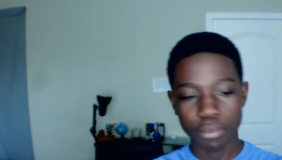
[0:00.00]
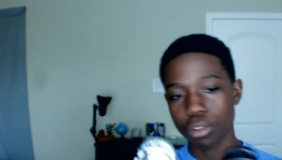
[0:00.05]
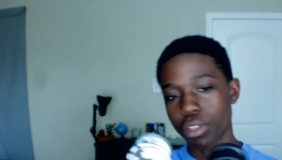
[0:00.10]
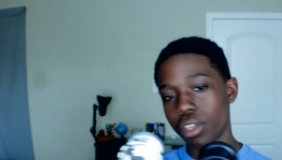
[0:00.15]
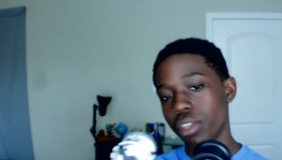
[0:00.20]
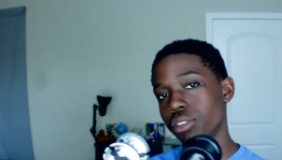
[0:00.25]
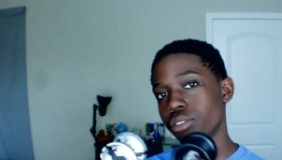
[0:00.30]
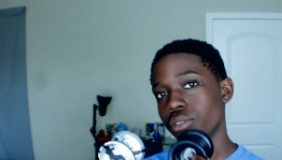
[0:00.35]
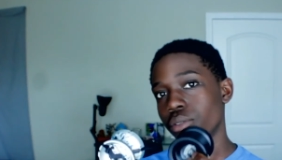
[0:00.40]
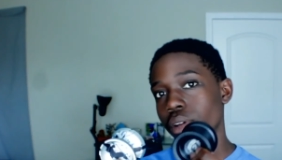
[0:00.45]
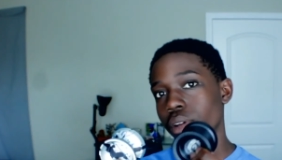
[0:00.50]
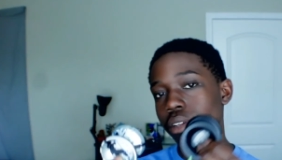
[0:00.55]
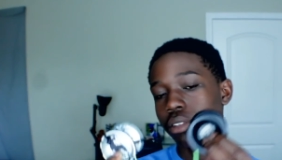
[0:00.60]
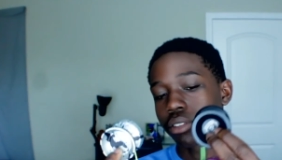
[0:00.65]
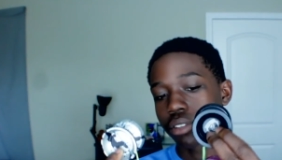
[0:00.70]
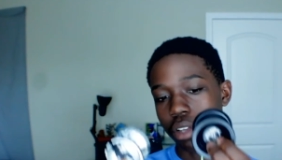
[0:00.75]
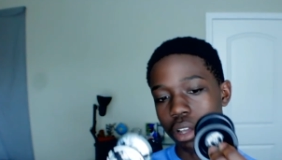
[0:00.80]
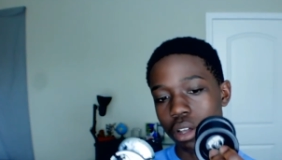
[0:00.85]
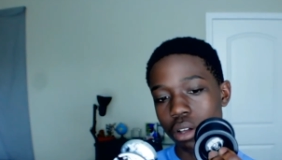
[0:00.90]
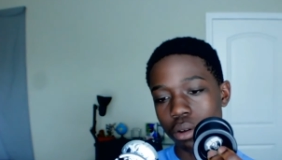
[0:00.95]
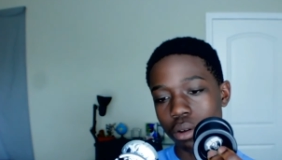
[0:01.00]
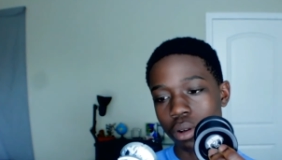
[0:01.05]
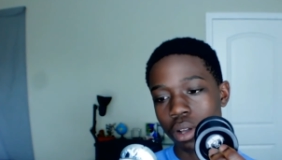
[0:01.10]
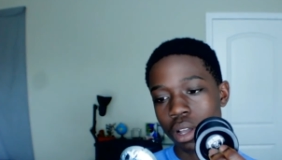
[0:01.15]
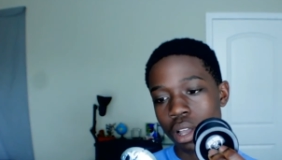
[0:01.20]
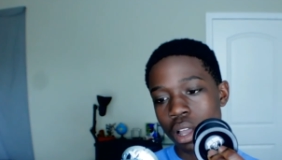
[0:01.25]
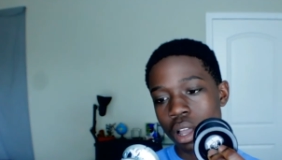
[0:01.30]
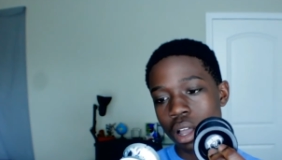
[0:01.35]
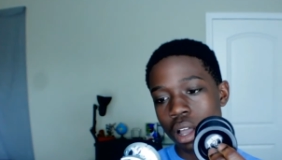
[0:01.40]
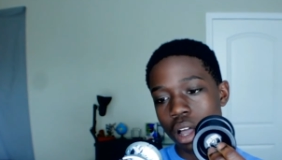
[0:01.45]
these three. So
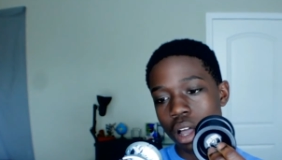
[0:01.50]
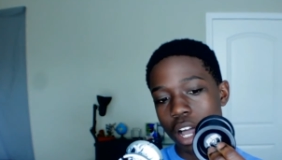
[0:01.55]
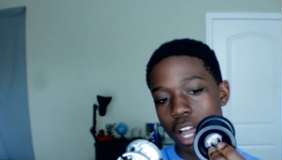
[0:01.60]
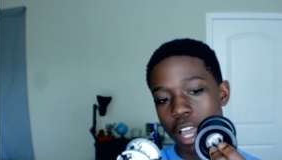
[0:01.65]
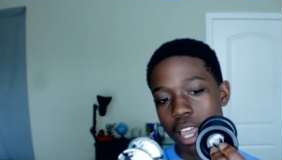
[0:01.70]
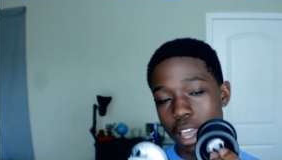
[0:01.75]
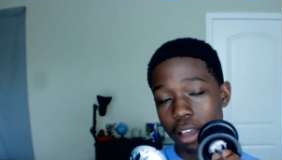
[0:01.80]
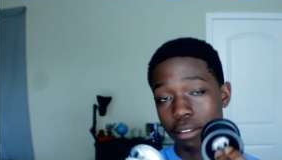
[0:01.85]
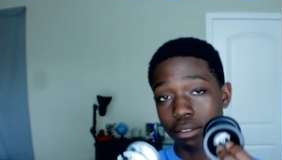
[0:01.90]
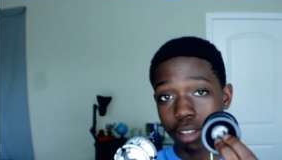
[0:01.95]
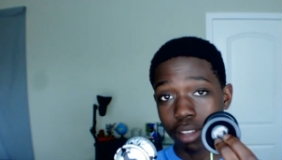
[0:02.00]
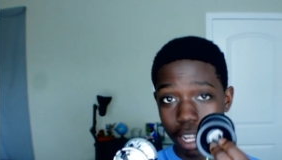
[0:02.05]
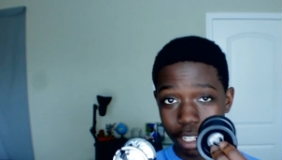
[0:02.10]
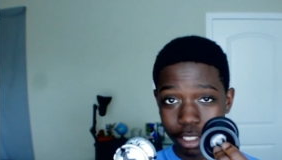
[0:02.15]
I have